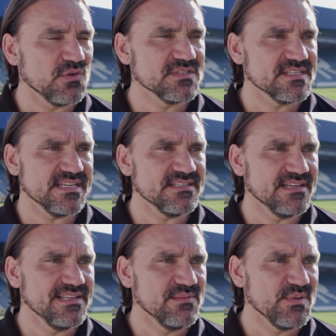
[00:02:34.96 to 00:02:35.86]
close the
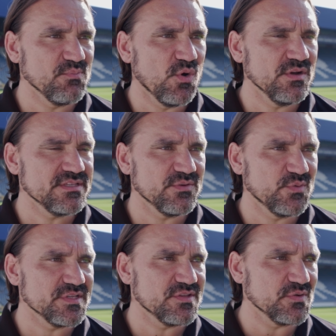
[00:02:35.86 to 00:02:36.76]
centre a little bit more, and I
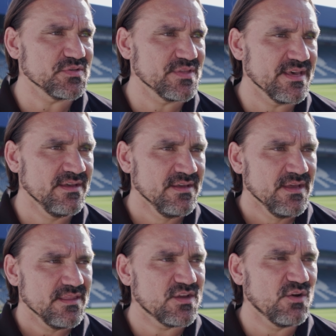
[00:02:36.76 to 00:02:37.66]
wanted also the,
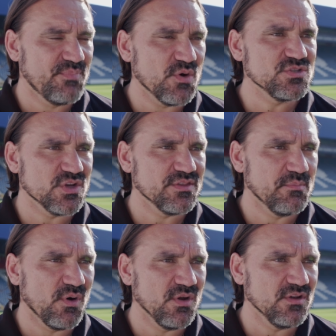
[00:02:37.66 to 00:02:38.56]
the composure on the
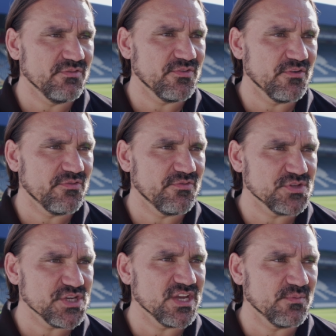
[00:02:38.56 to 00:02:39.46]
ball of, of
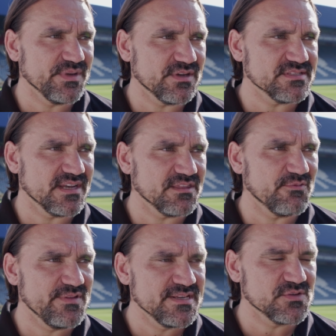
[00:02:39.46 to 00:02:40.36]
Jacob because I got
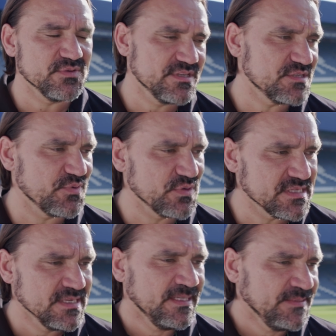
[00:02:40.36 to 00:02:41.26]
the feeling so in this
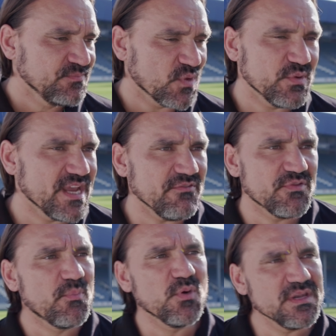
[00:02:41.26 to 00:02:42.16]
period we gave
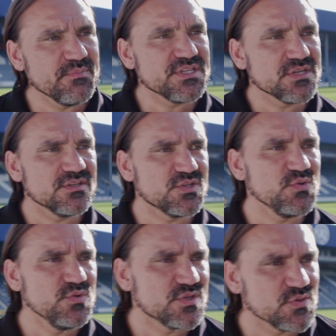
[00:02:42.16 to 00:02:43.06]
the ball a bit
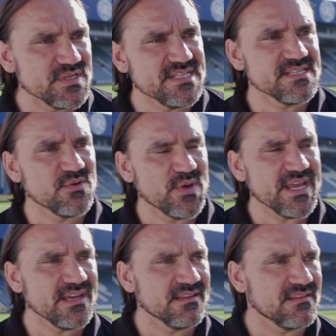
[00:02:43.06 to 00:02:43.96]
too too easy
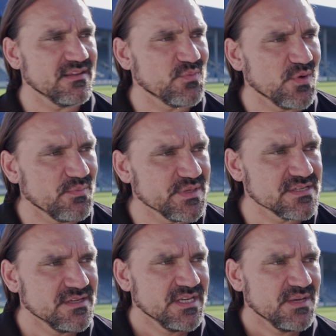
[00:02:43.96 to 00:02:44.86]
away and, and were a
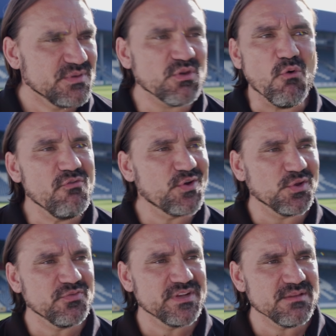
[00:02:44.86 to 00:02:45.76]
bit bit
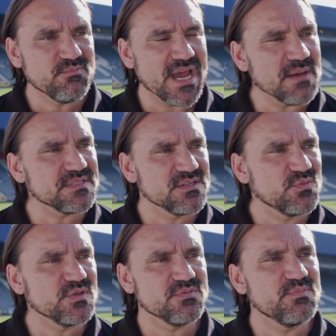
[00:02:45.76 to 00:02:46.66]
overconfident perhaps
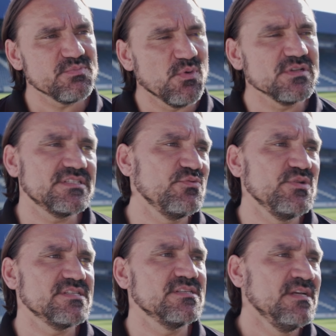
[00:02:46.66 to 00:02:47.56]
and want a bit more
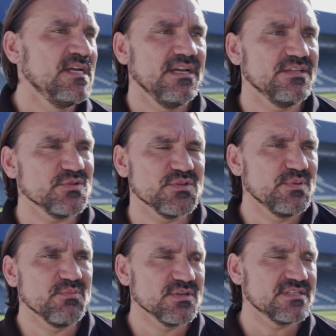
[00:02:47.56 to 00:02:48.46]
serious and also a
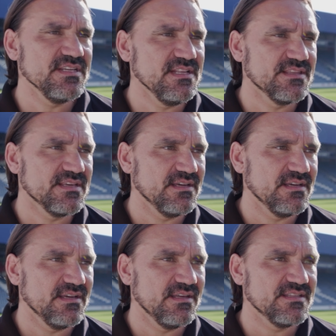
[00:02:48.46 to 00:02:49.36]
bit more steel in the
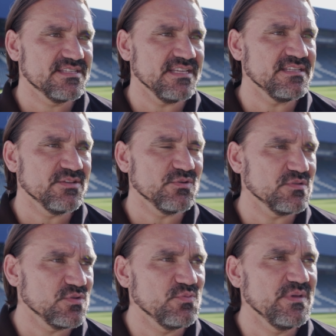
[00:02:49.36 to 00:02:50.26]
uh, in the centre and
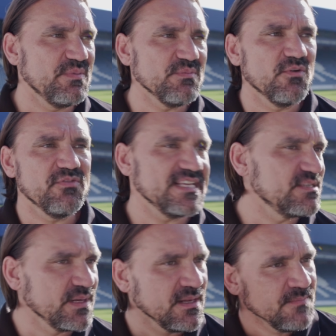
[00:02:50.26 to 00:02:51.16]
also to be a bit more
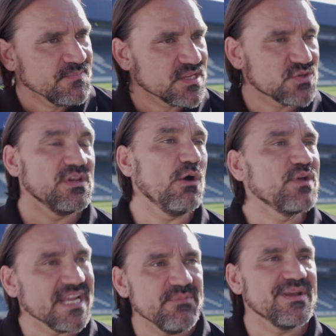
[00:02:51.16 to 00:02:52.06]
flexible to allow
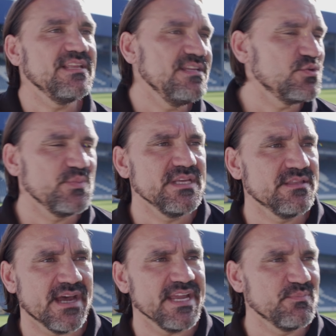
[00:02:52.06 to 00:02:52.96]
Kenny McLean to be
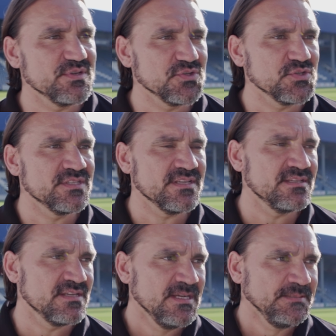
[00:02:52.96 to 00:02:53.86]
in higher positions
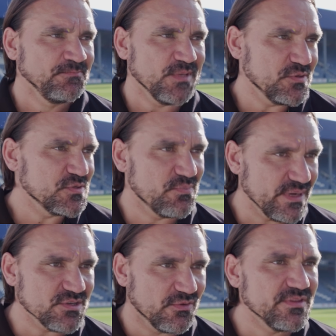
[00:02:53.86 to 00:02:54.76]
and it also
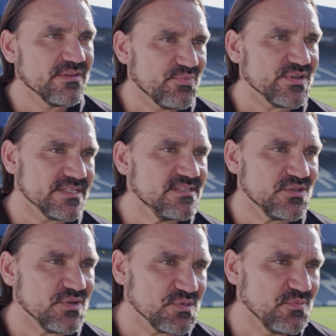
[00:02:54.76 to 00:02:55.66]
paid off in the pressing
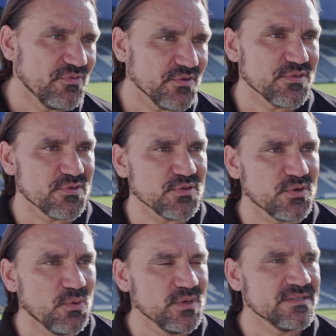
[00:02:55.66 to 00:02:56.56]
situation before the third
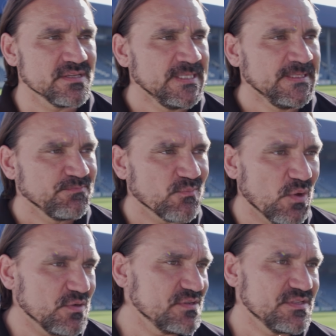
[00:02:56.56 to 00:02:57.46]
goal and
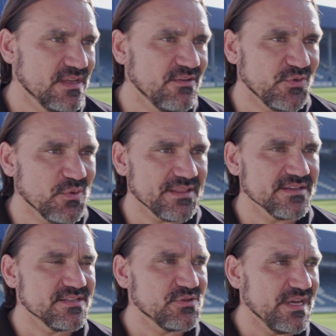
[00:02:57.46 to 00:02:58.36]
also in a few
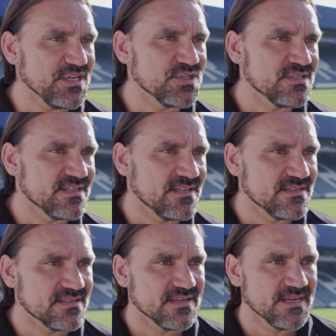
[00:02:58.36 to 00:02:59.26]
other situations.
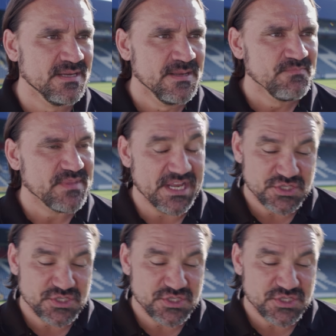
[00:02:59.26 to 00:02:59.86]
And uh, yeah,